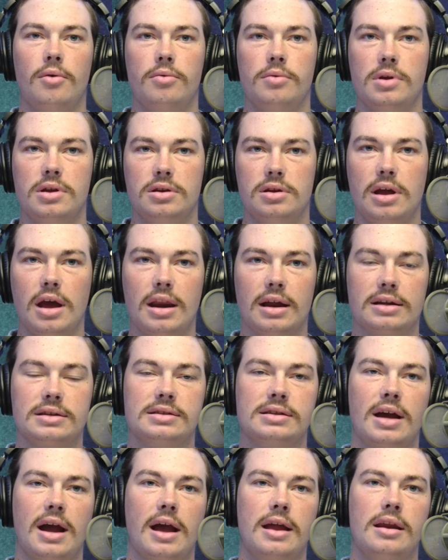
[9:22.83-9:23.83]
You get
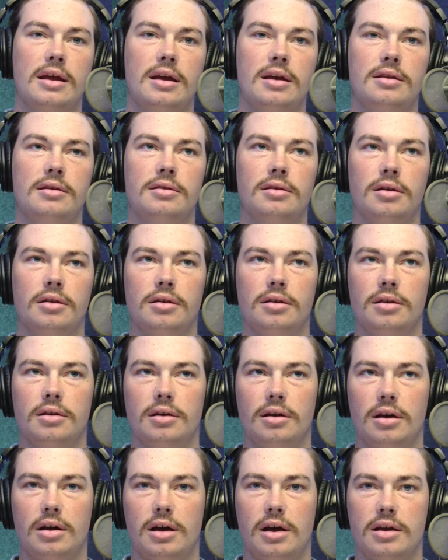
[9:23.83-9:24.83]
excited.
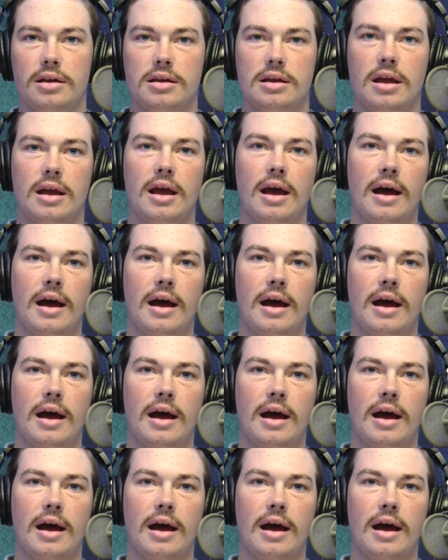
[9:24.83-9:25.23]
You